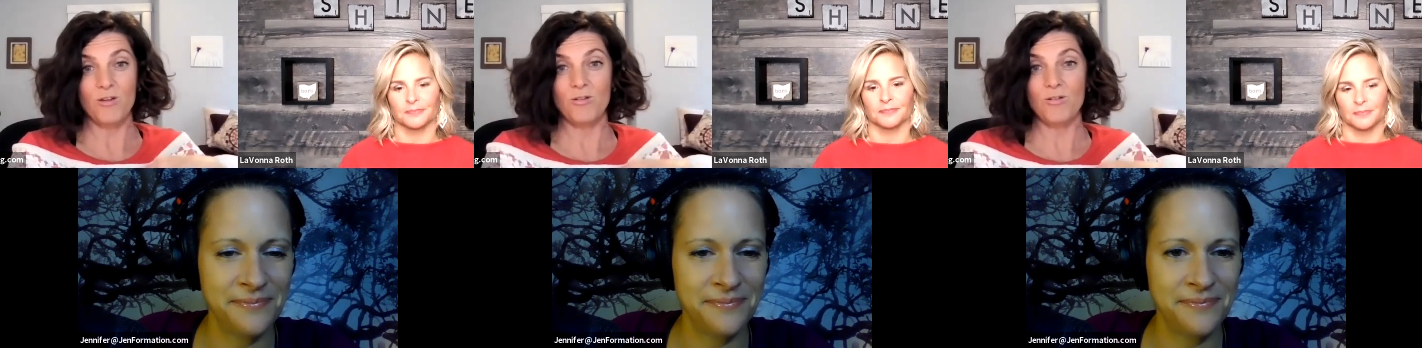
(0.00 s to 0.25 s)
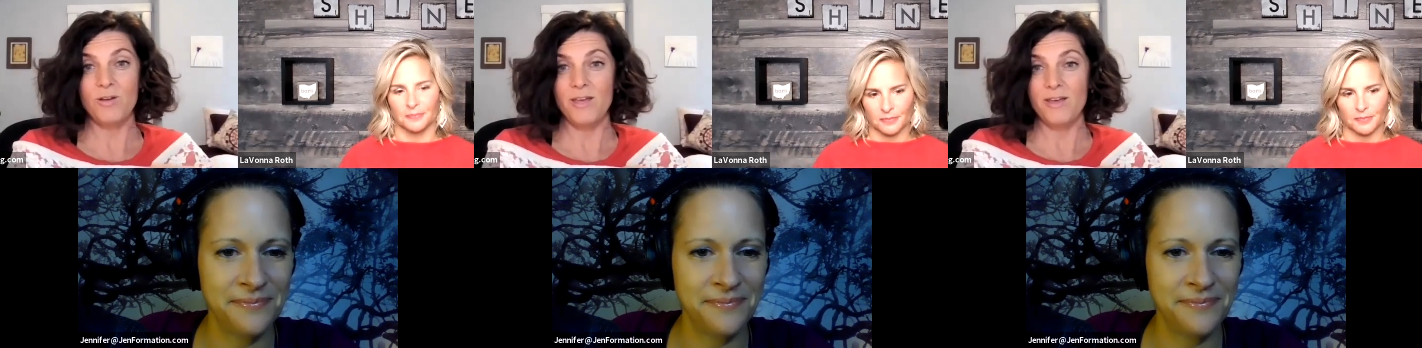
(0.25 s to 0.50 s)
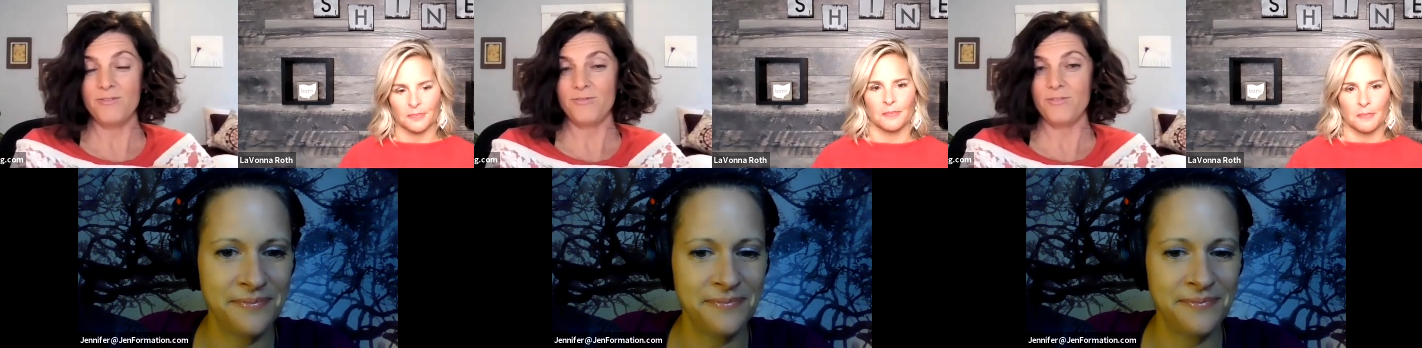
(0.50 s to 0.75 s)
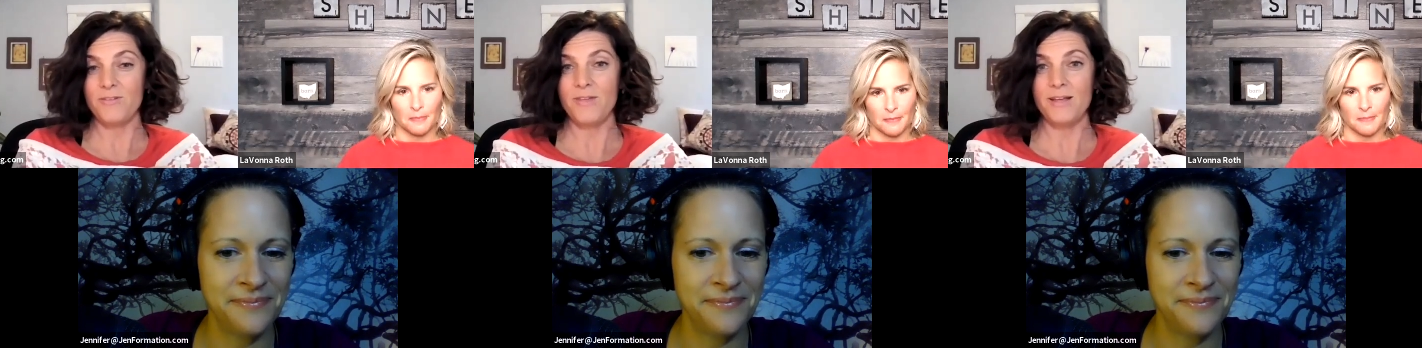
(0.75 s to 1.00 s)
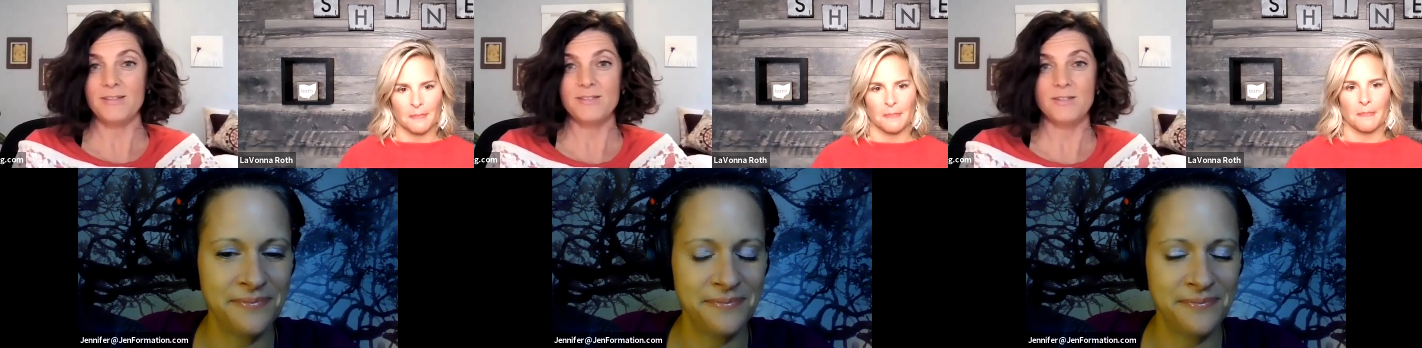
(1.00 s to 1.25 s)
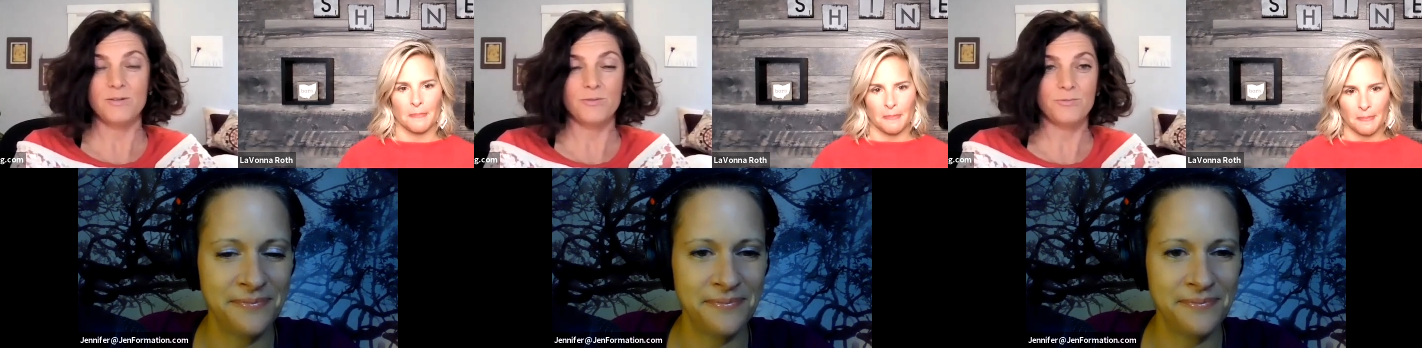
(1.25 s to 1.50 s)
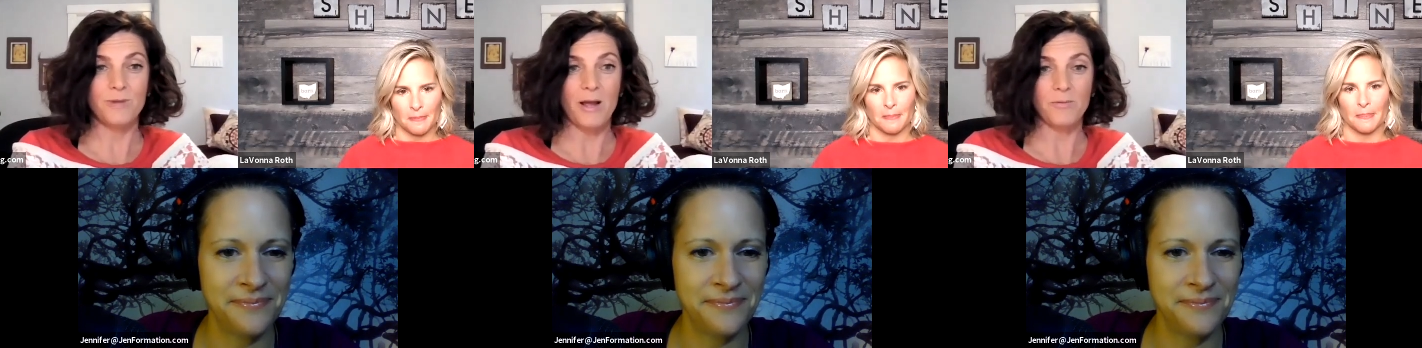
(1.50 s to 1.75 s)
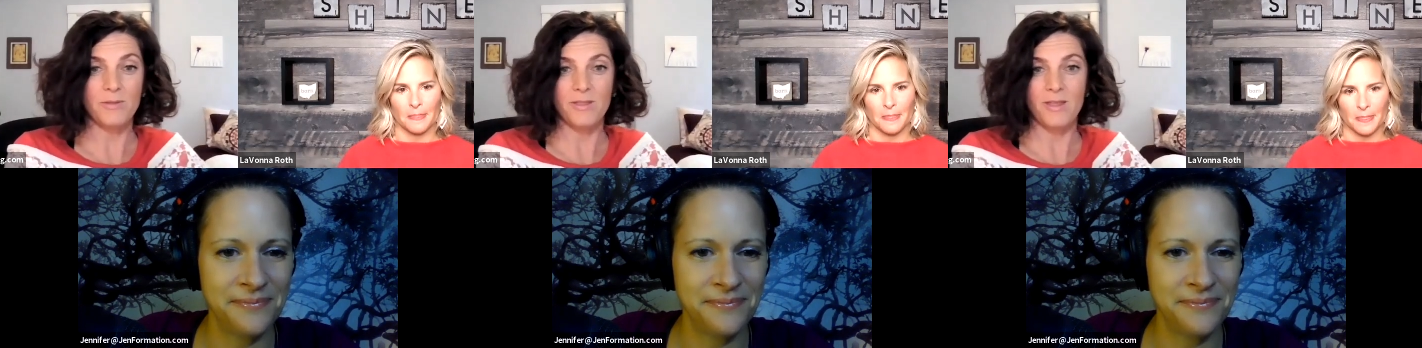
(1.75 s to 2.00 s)
Speaker 1: you if if that's a
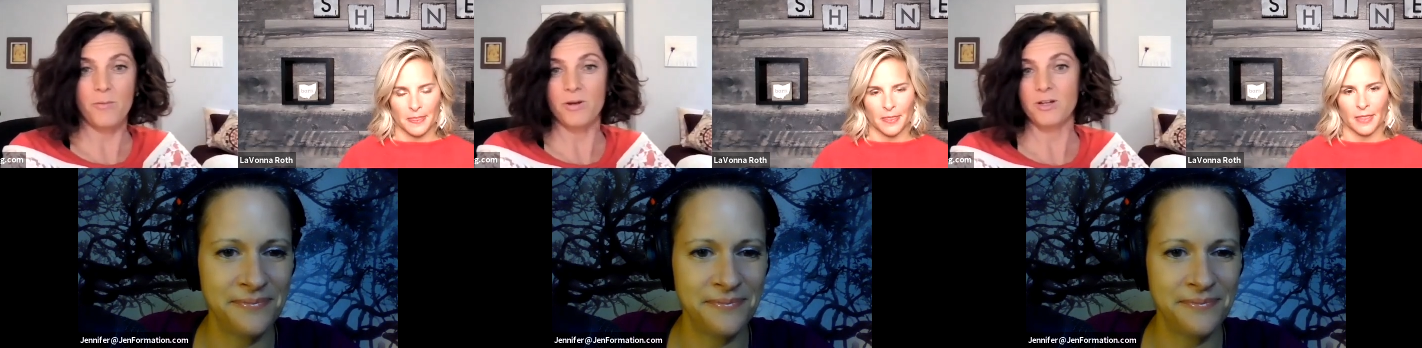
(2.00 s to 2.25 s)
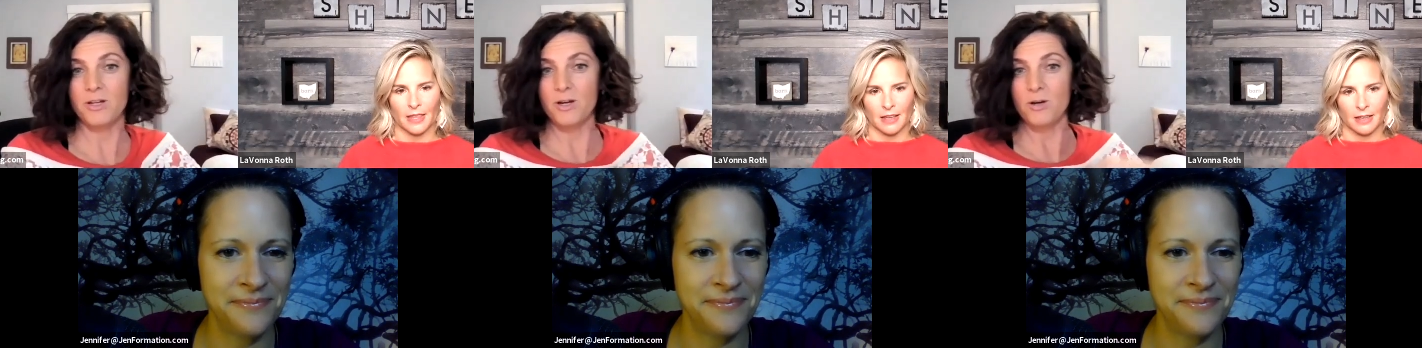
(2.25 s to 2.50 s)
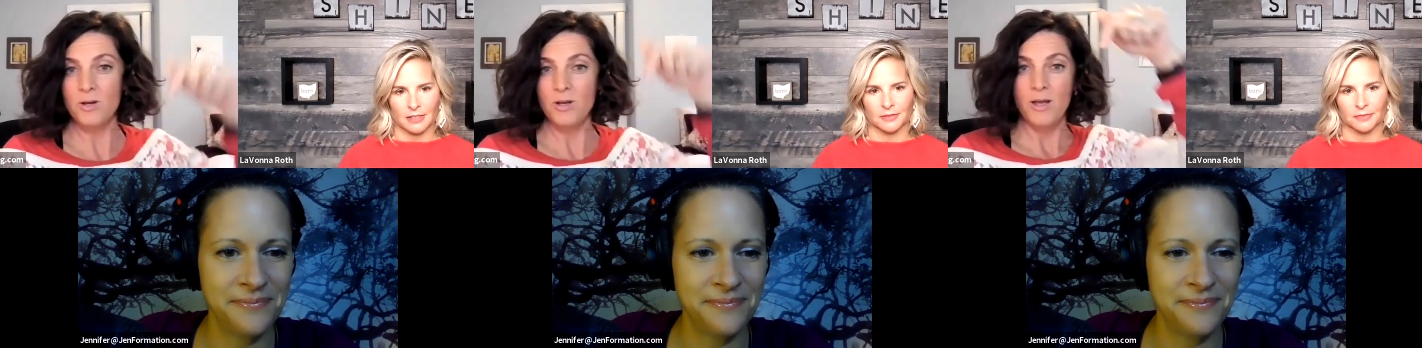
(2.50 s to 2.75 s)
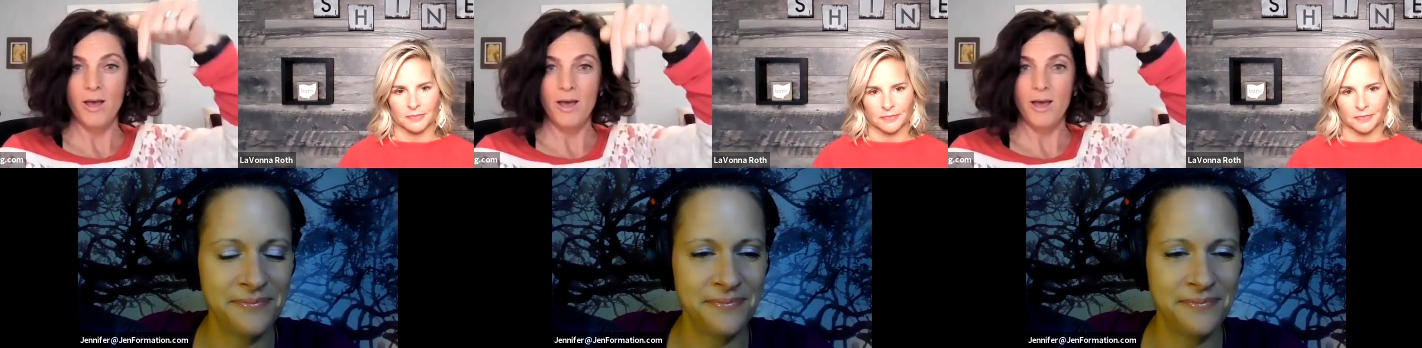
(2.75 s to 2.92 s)
route that they want to go.